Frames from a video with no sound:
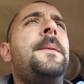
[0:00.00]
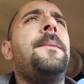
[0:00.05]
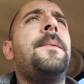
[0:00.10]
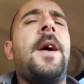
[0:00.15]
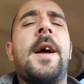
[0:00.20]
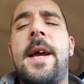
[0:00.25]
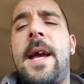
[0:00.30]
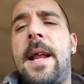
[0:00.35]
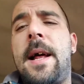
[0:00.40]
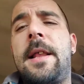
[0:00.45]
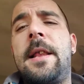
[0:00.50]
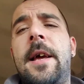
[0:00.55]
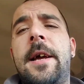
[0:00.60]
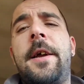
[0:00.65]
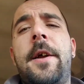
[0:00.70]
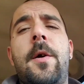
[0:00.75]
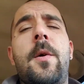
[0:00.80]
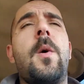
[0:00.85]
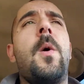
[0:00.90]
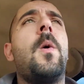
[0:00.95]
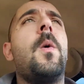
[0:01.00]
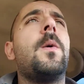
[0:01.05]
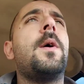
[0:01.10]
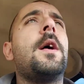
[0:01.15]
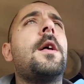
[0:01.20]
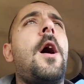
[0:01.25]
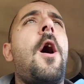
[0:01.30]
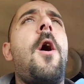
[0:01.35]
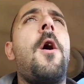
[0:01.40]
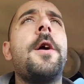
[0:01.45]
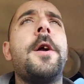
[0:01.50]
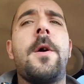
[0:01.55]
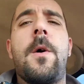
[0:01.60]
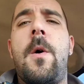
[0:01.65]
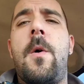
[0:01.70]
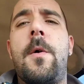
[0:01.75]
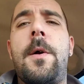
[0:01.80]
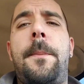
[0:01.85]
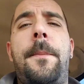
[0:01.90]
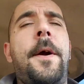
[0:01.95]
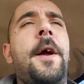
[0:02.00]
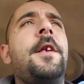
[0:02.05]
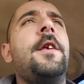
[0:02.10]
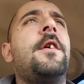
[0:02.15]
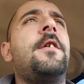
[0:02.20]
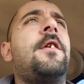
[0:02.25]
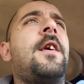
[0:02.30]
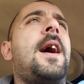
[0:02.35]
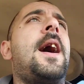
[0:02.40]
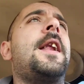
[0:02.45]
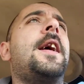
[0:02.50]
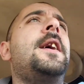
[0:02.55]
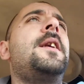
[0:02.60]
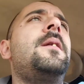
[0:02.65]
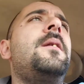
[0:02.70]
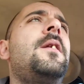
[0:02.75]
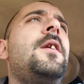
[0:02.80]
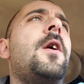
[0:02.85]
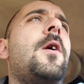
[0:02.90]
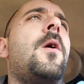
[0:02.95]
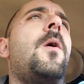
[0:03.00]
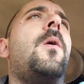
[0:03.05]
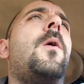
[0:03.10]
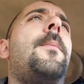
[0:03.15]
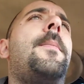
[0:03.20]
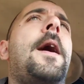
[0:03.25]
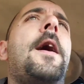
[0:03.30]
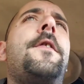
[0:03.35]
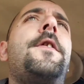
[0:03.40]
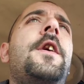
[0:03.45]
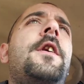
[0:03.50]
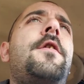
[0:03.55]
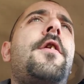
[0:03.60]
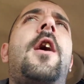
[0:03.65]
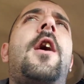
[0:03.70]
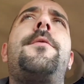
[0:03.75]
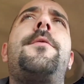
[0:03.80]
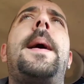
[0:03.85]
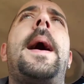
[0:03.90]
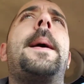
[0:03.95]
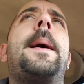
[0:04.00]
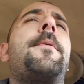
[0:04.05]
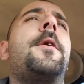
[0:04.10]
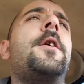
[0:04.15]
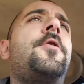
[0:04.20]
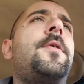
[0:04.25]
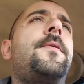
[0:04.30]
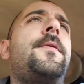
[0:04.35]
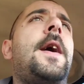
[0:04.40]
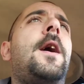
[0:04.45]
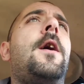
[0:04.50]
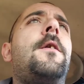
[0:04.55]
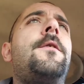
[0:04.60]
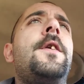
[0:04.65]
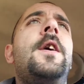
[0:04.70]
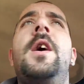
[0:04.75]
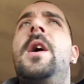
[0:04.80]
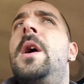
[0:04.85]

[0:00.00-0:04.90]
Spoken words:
Again, I'd like all your own opinions on it, about the exhaust back pressure valve.